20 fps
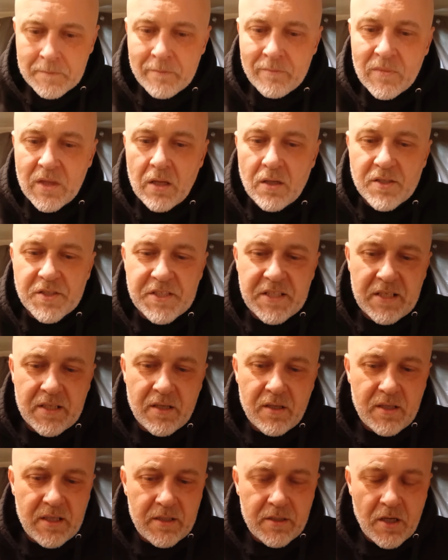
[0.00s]
seen
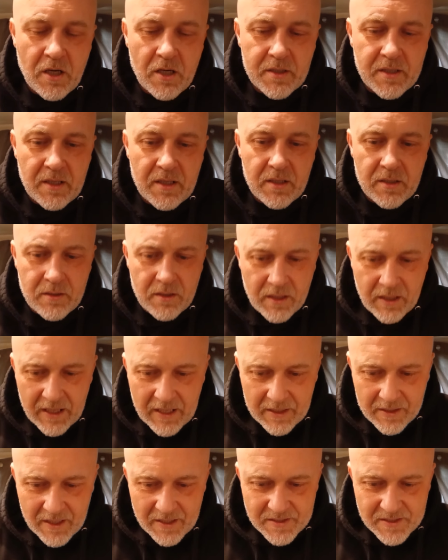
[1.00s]
in Enoch and
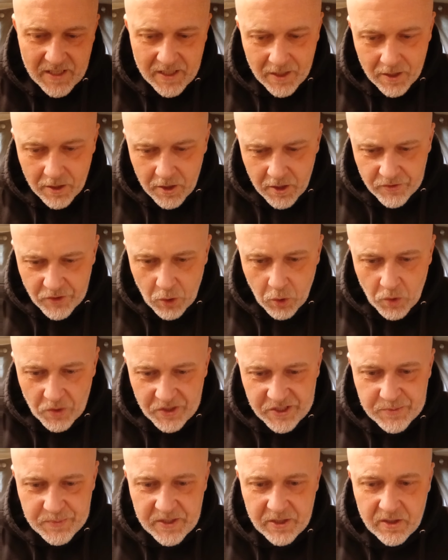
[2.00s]
Isaiah. The Holy
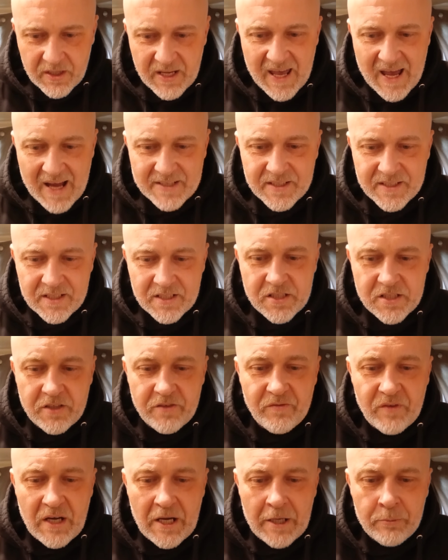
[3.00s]
Spirit, acting as the
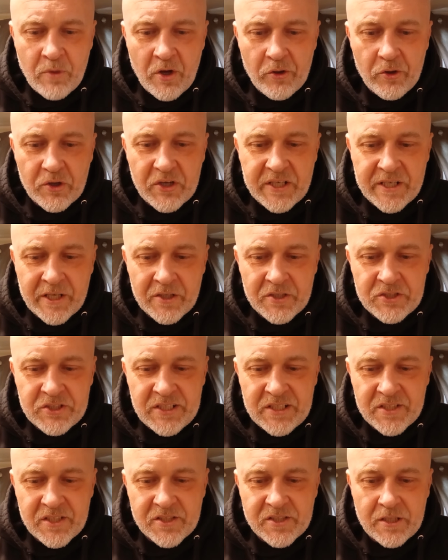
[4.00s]
divine mother, carries
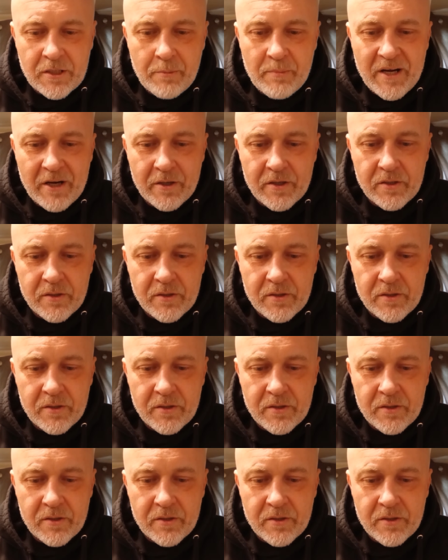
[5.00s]
Jesus in a